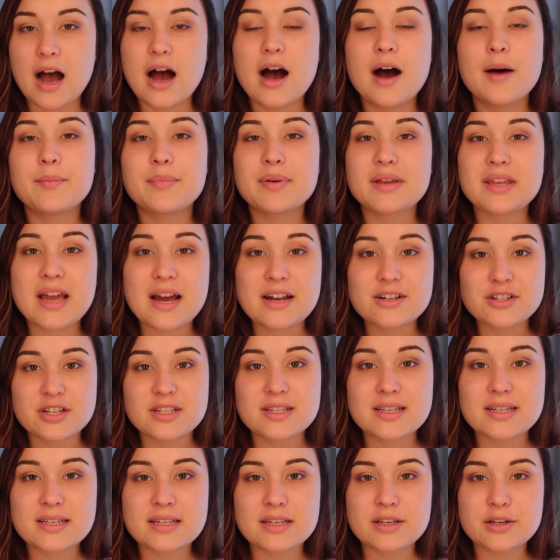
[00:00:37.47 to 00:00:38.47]
But yeah,
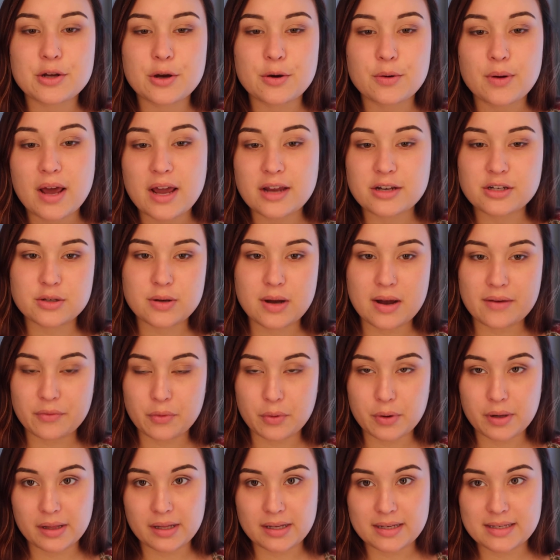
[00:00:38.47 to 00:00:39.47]
just as a note, I do have
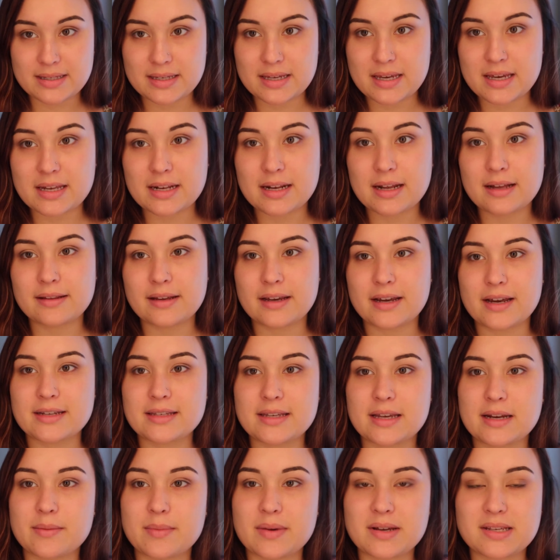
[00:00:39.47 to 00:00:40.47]
oily skin, like I
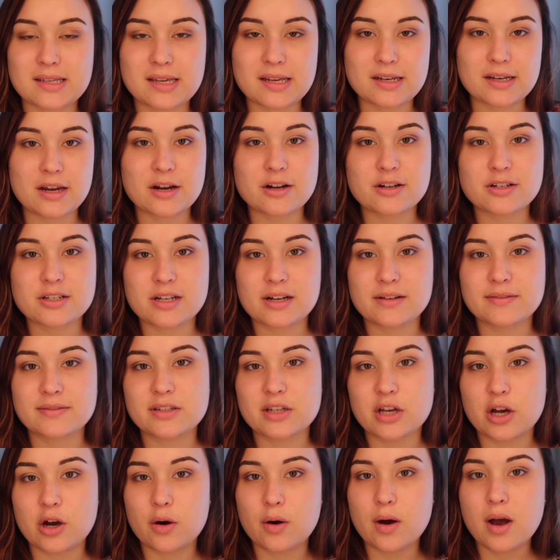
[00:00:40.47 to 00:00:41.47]
said, in my skincare stuff,
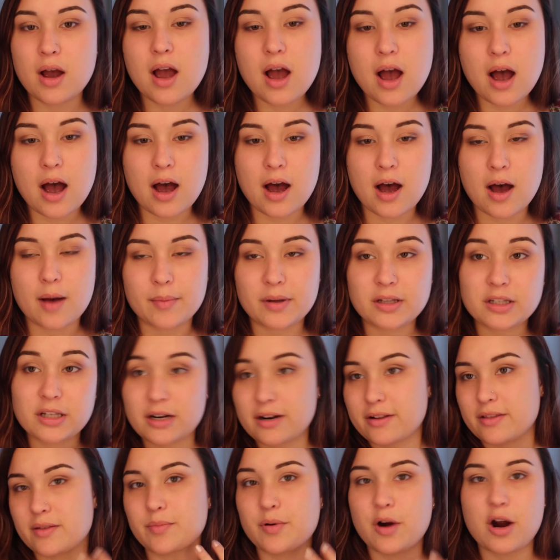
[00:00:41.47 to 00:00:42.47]
so a
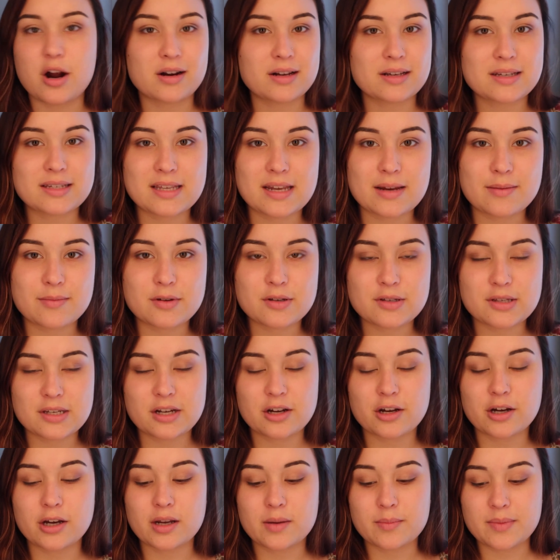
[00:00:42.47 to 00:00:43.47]
lot of the products that I'm
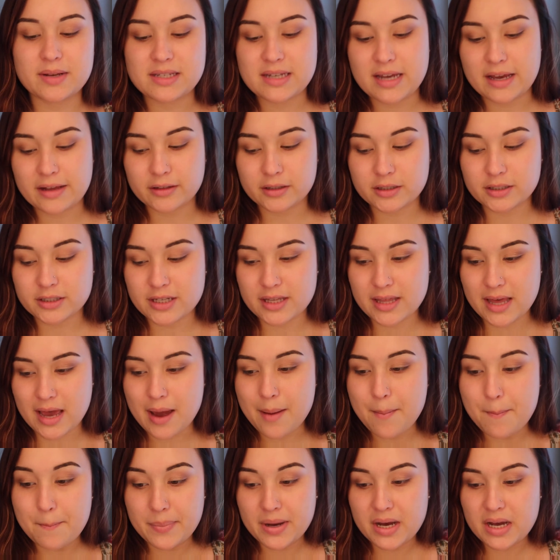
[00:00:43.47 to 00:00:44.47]
using are going to be tailored to
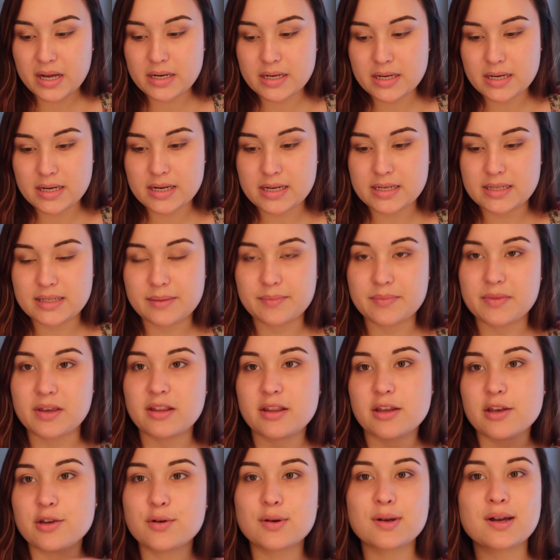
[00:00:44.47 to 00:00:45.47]
that, but it is
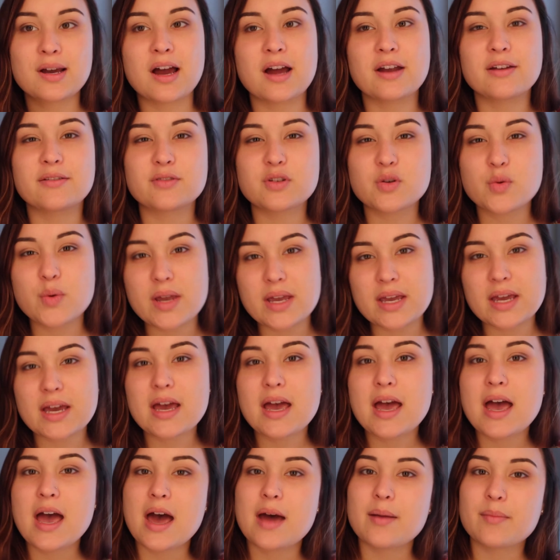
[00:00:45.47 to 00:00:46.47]
something that you can kind of tweak
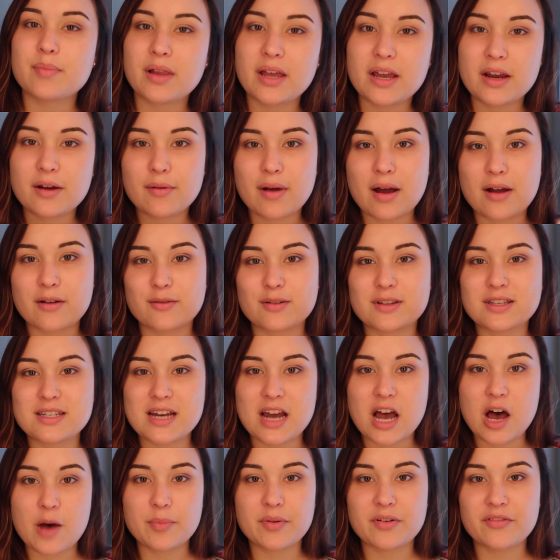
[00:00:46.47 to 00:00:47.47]
and play around with
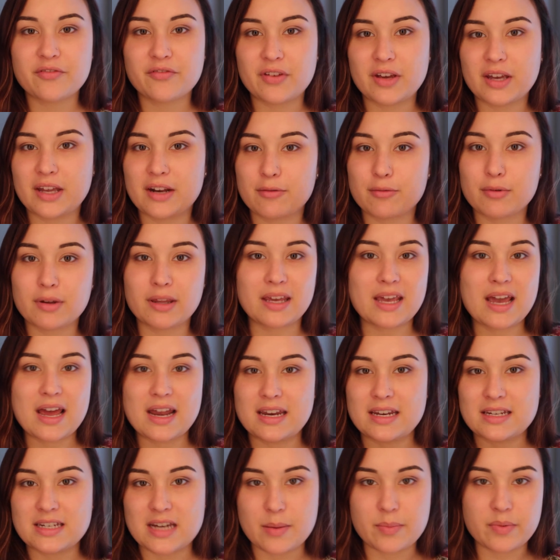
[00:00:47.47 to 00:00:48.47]
to help it fit really
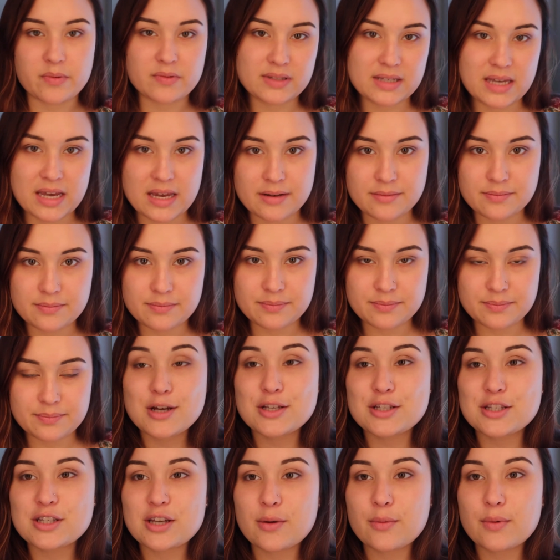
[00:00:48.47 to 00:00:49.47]
any type of skin.
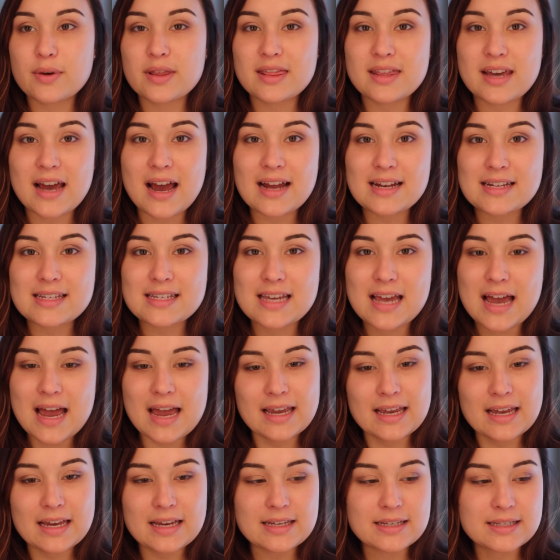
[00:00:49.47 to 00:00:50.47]
So with that,
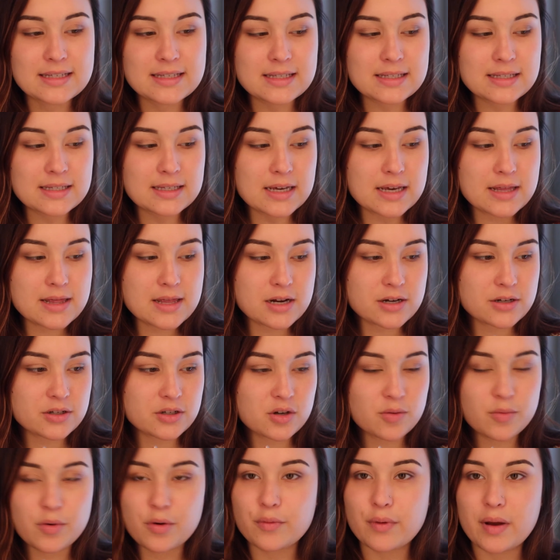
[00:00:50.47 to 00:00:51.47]
I guess there's
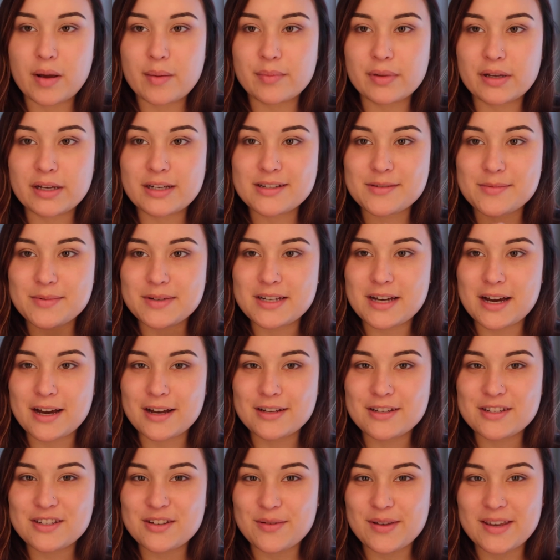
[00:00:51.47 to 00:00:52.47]
no more rambling to be
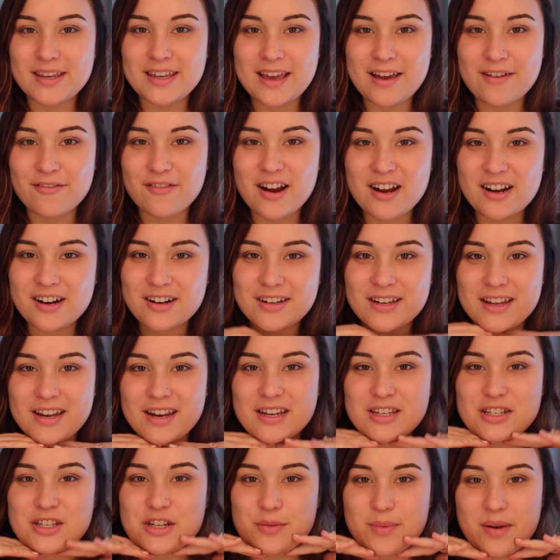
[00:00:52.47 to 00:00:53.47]
done, so we can get right on
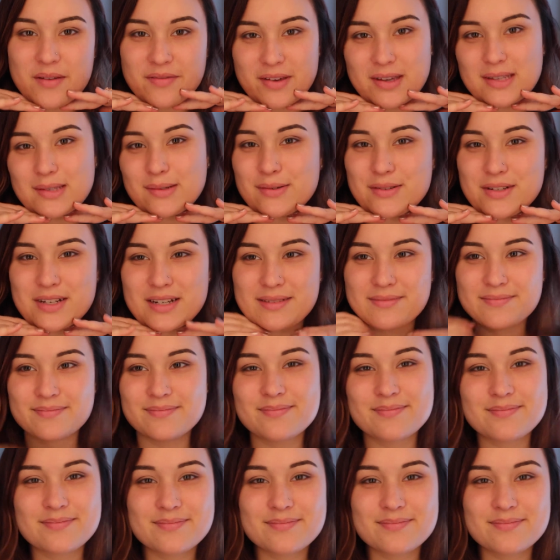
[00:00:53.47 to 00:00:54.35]
into my face routine.